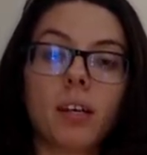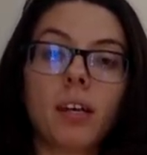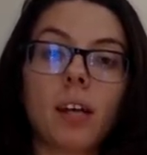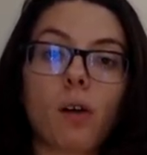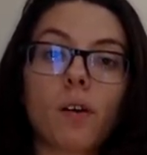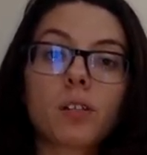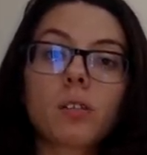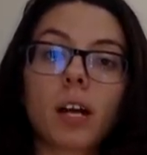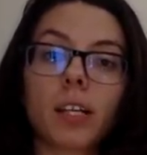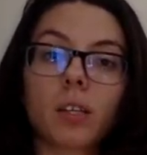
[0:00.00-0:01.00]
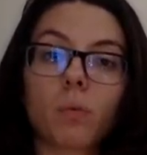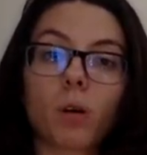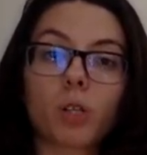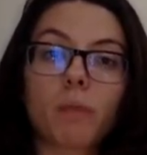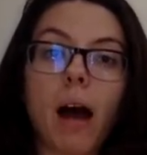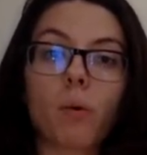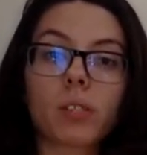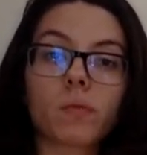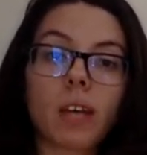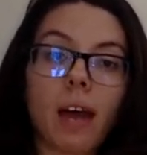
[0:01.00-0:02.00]
Now I've underlined the word powers of
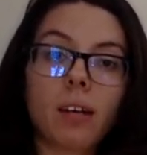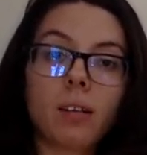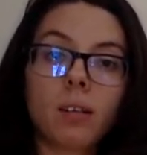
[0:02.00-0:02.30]
10